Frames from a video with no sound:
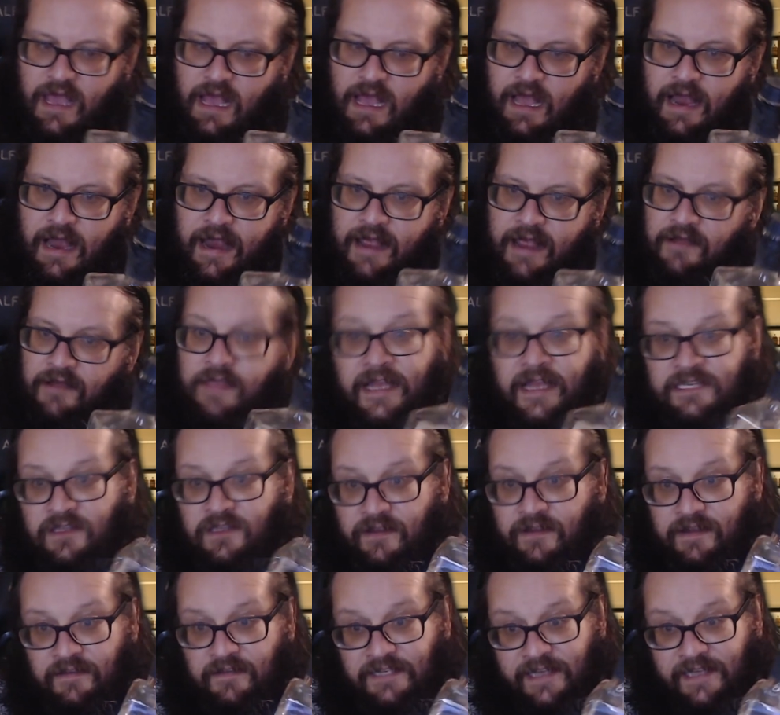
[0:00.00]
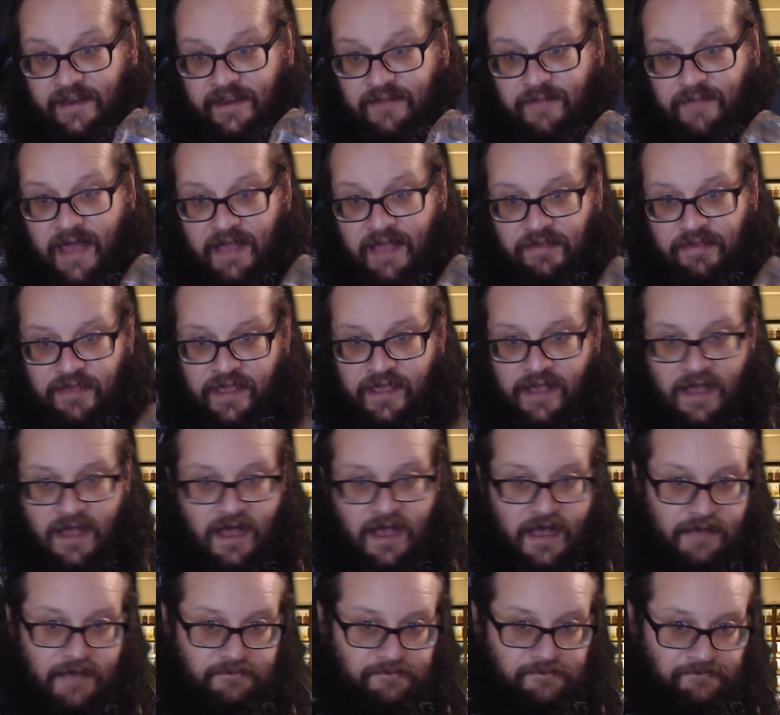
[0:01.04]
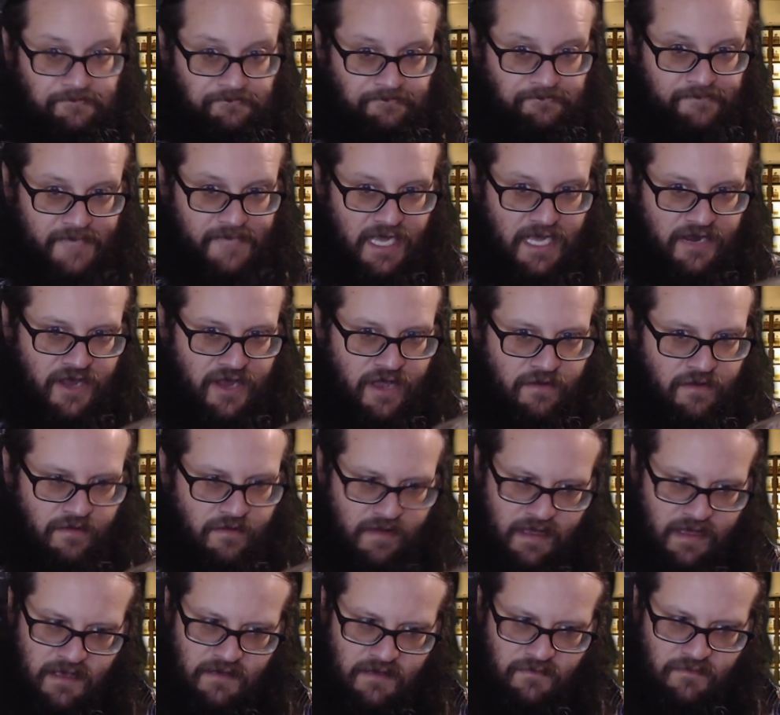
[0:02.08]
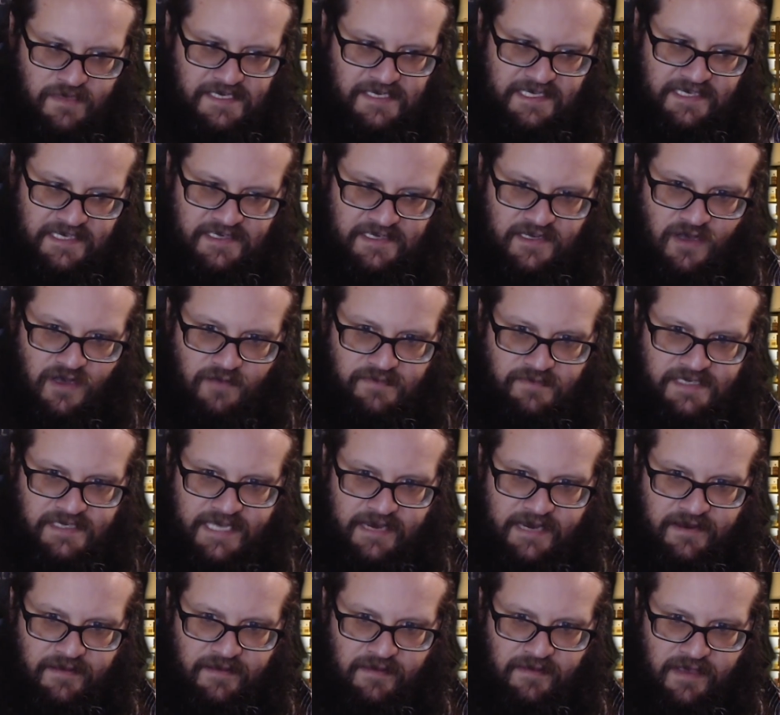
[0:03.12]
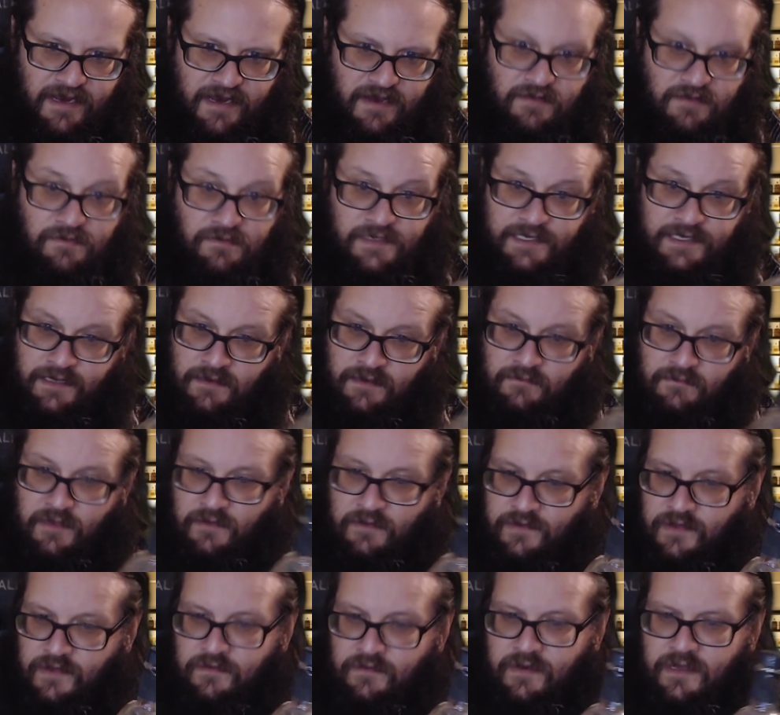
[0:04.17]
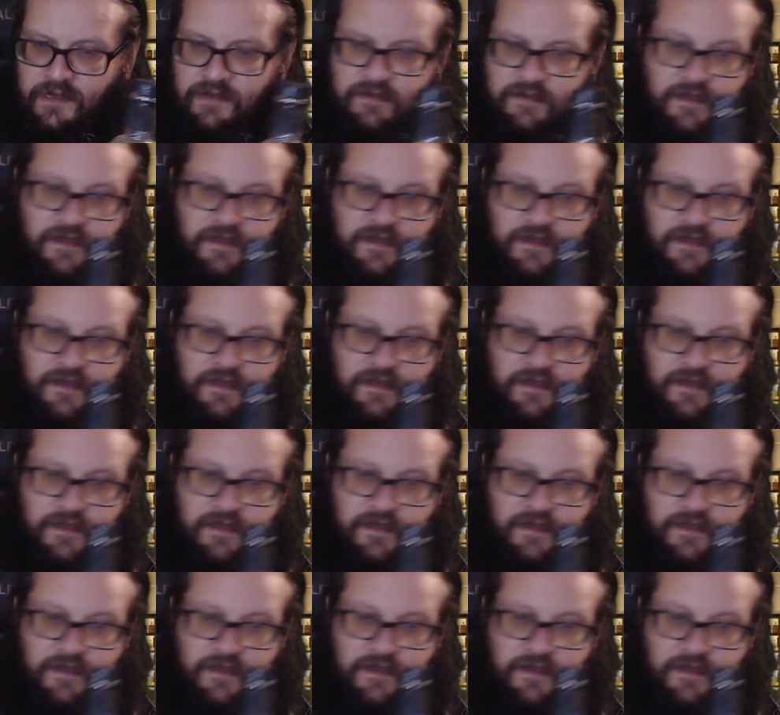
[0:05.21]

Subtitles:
Now that's not necessarily a bad thing. I know whiskey snobs tend to, single malt only.